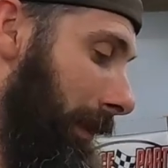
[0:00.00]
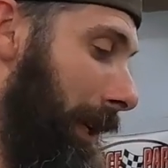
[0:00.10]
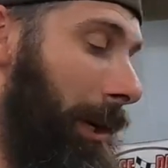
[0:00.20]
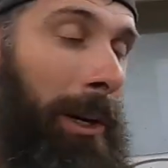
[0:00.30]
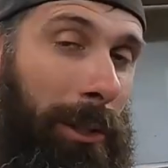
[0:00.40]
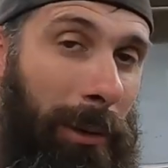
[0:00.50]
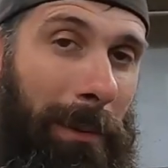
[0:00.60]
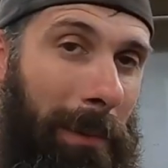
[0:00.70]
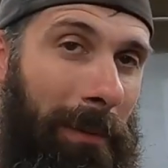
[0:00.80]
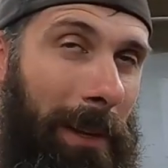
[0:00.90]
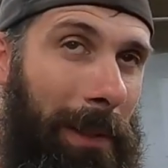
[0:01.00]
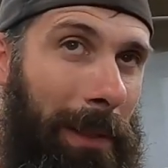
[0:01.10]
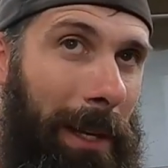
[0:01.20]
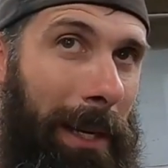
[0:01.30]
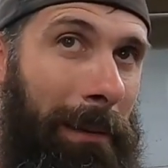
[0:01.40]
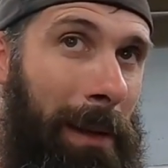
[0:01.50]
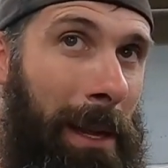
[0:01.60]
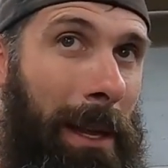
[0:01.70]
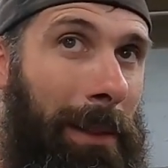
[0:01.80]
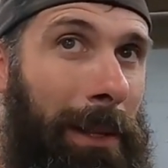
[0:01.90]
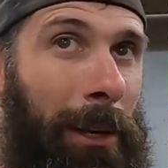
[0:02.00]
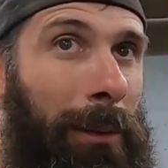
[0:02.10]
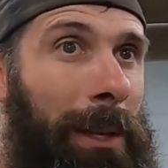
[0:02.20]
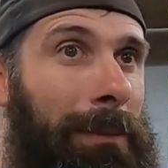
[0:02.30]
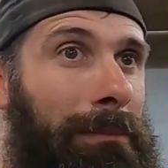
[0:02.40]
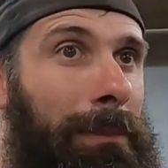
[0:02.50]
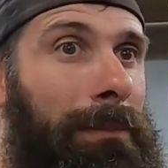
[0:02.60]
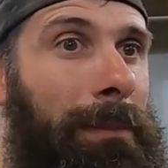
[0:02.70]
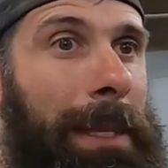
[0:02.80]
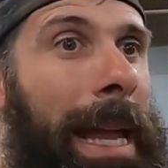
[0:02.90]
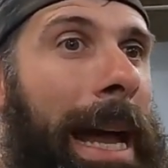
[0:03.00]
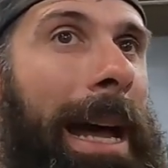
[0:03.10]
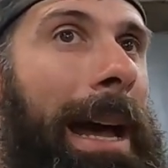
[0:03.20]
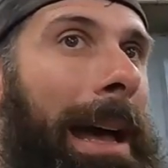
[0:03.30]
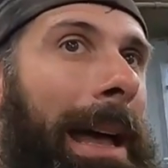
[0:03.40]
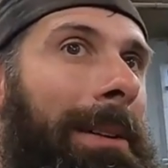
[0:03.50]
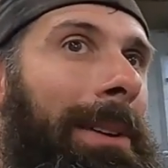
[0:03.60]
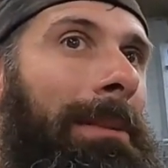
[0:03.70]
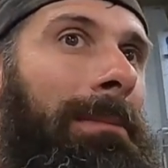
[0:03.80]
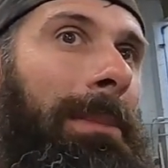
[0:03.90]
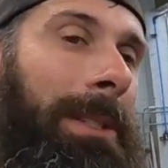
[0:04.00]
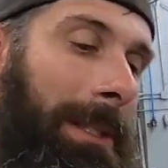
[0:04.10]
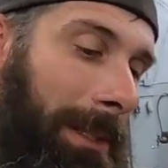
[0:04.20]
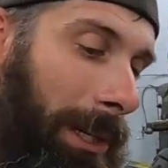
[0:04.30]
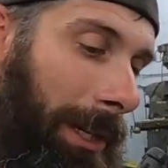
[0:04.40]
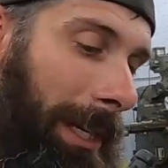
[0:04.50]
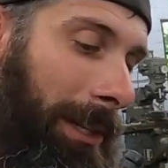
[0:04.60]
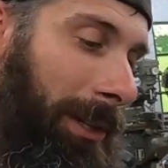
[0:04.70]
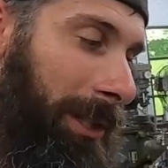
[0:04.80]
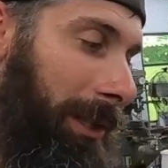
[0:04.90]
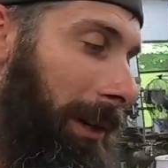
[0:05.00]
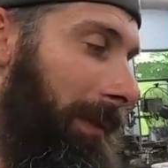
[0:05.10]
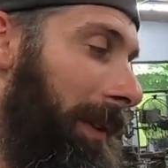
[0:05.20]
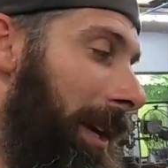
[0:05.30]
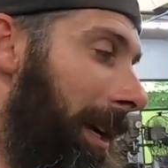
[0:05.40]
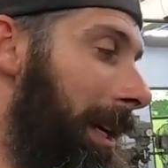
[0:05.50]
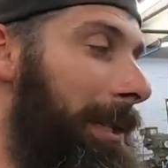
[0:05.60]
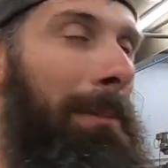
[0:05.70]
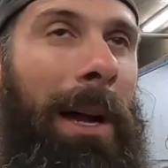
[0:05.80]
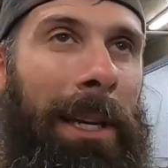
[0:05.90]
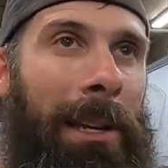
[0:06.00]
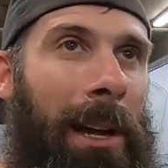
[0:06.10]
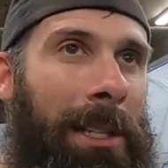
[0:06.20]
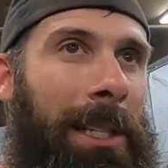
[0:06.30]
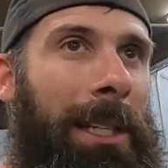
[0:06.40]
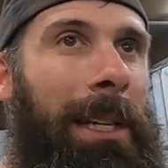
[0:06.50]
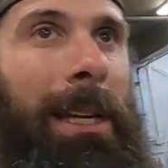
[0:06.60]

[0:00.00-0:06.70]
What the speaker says: you know, a trim to fit thing. The only guy I haven't dug into his stuff yet is Mike Kostick,